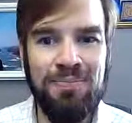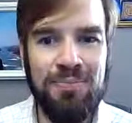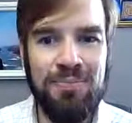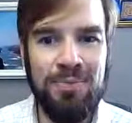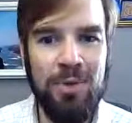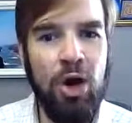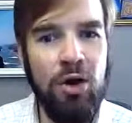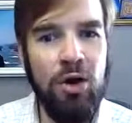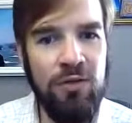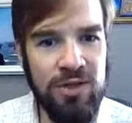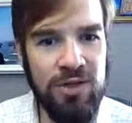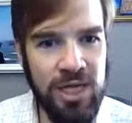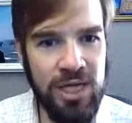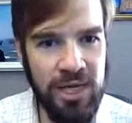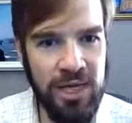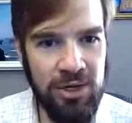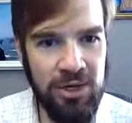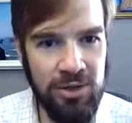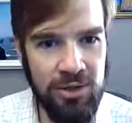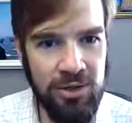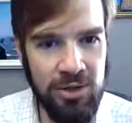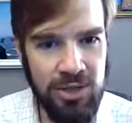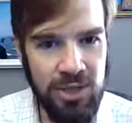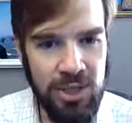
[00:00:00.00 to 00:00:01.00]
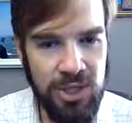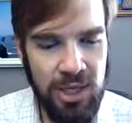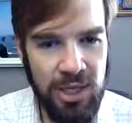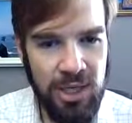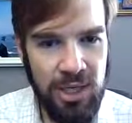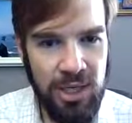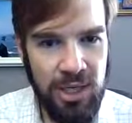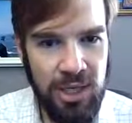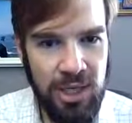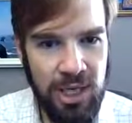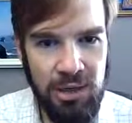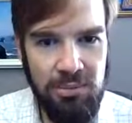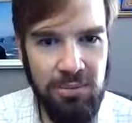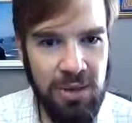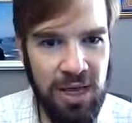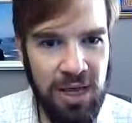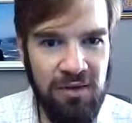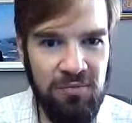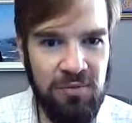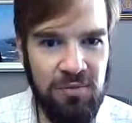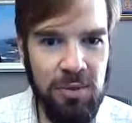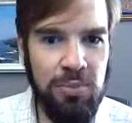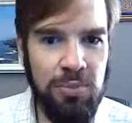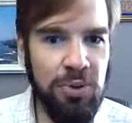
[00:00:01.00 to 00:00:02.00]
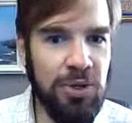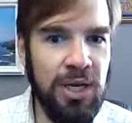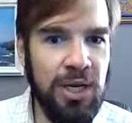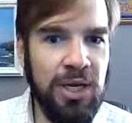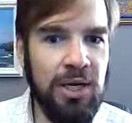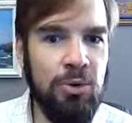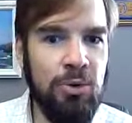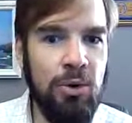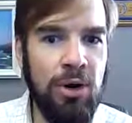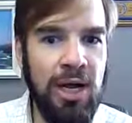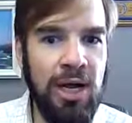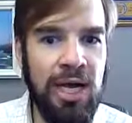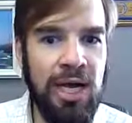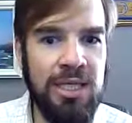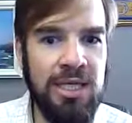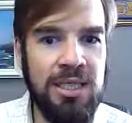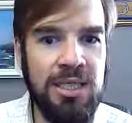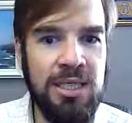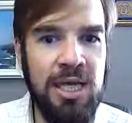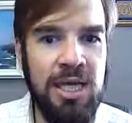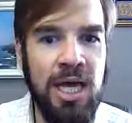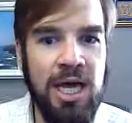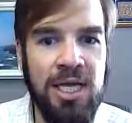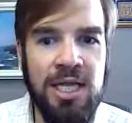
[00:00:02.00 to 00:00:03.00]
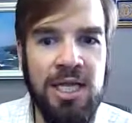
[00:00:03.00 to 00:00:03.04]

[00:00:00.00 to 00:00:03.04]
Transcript: Over the years, it may have been put into our heads